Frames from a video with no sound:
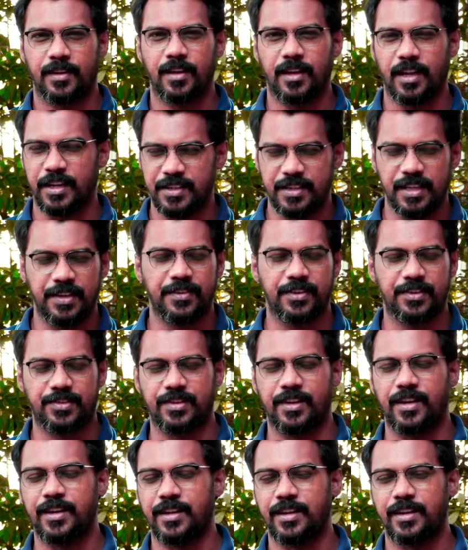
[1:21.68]
like David
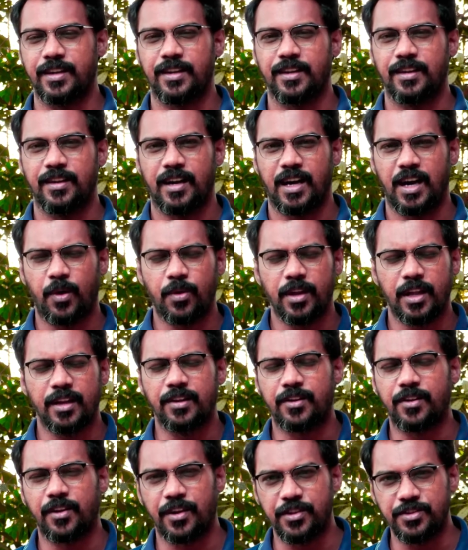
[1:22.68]
said. I want to
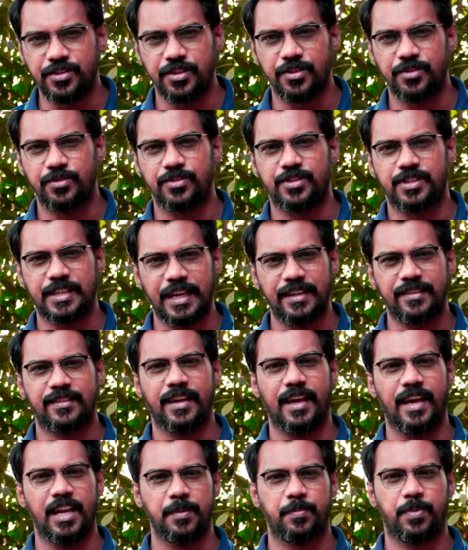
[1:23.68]
encourage you to take the
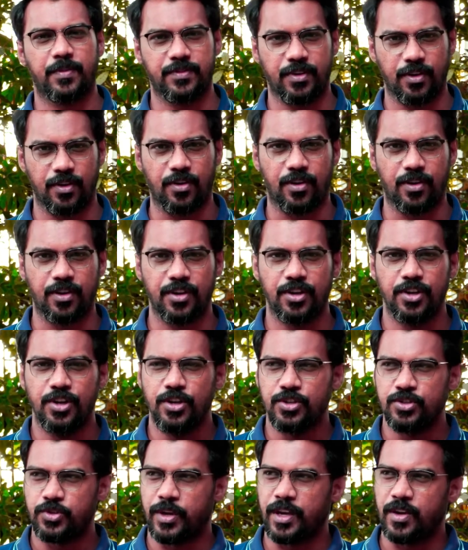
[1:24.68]
help of the Lord
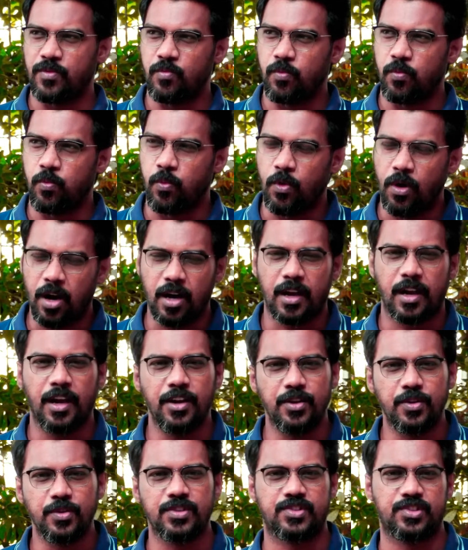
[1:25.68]
so you can walk
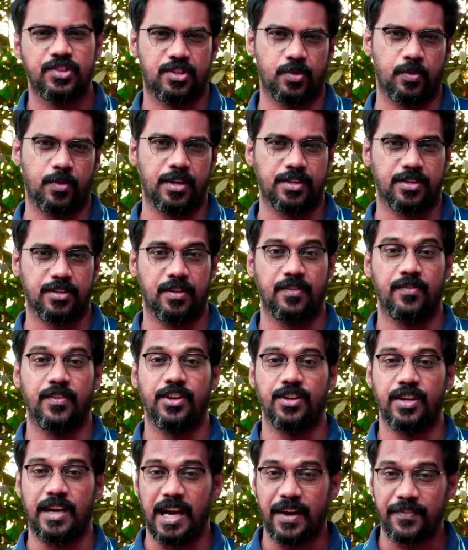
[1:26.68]
into the situation. When
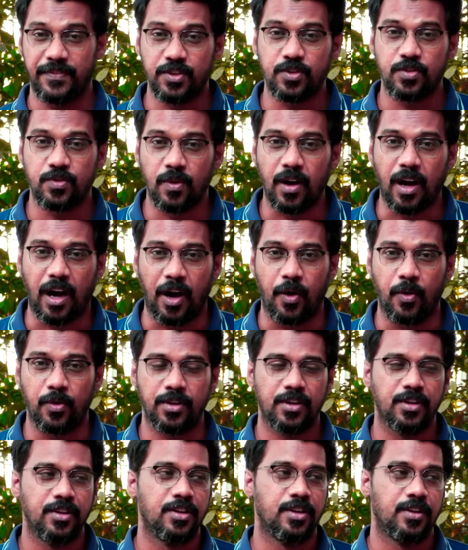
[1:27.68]
you have to go out
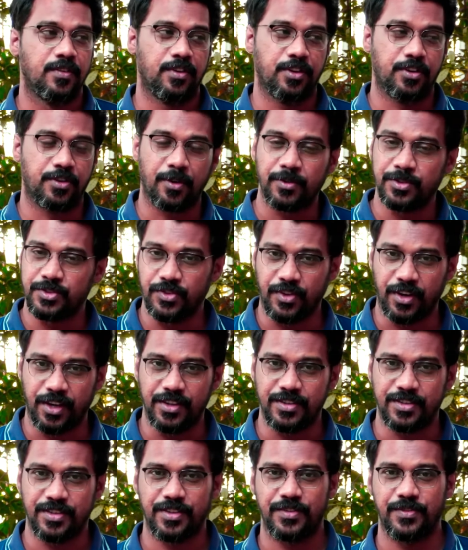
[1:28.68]
for
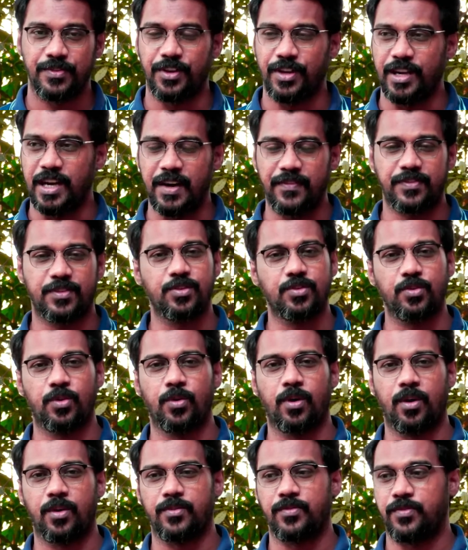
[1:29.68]
groceries, when you have to
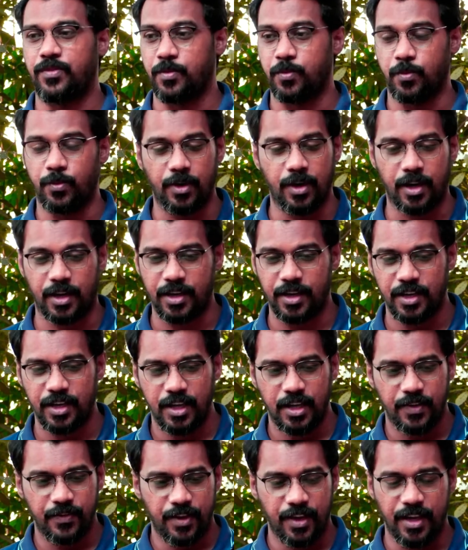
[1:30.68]
go out for work,
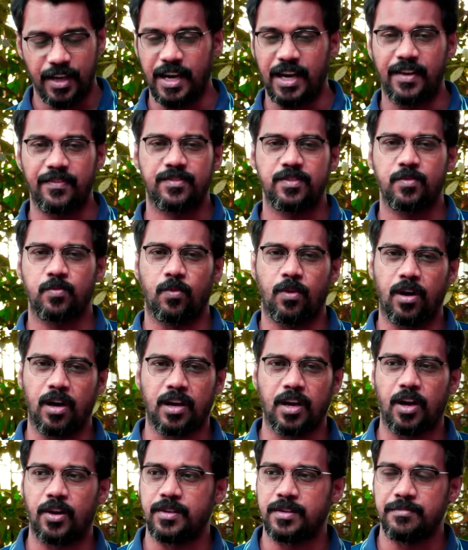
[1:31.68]
when you have to
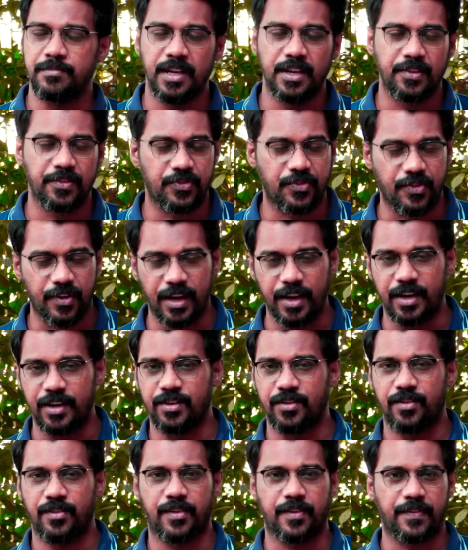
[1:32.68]
walk out and meet a
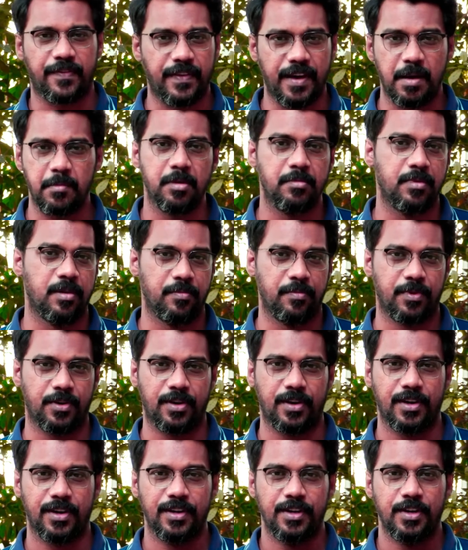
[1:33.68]
friend or a family member,
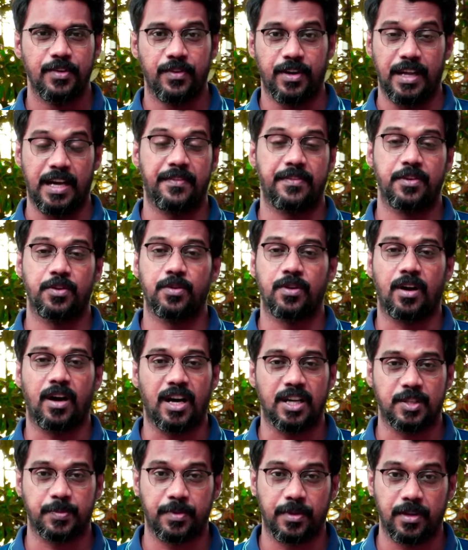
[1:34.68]
and you have to go to
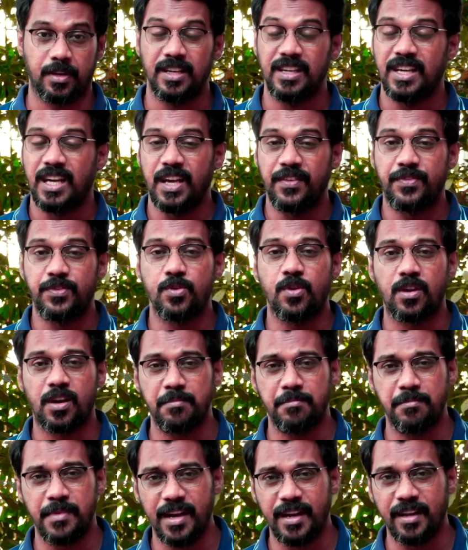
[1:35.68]
hospital. If you are a
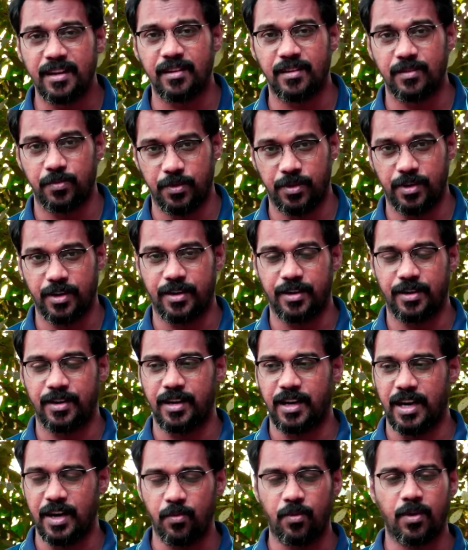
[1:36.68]
medical worker,
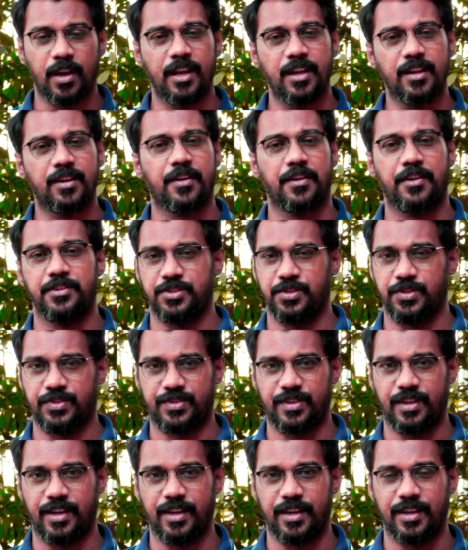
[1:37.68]
I want to encourage you
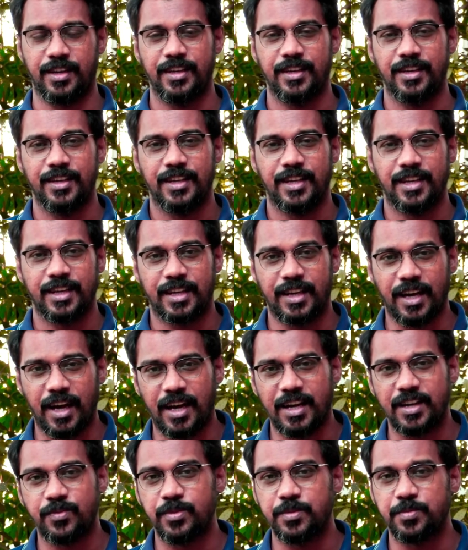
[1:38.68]
saying,
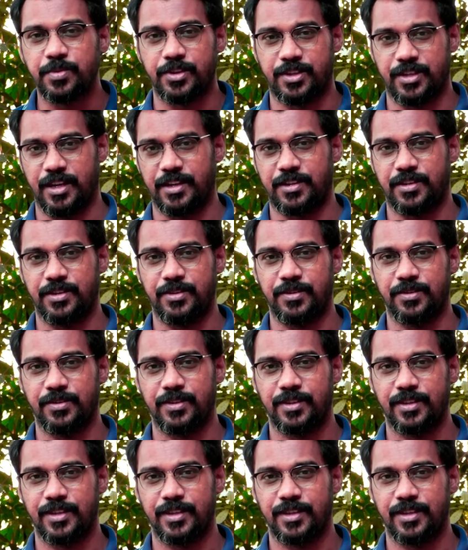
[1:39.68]
God will protect you.